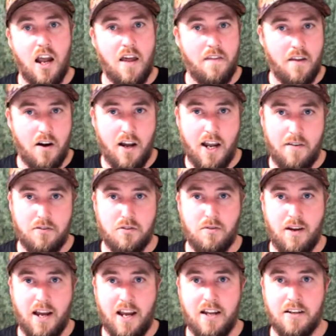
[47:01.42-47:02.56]
And then I have to
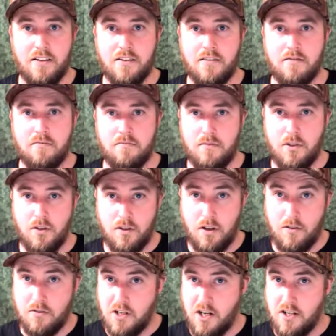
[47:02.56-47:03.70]
add good
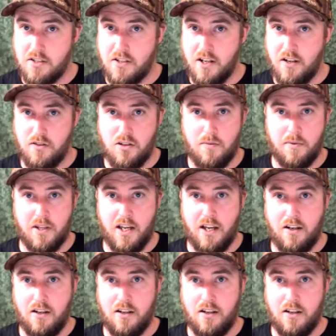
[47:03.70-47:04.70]
old GST on top of that.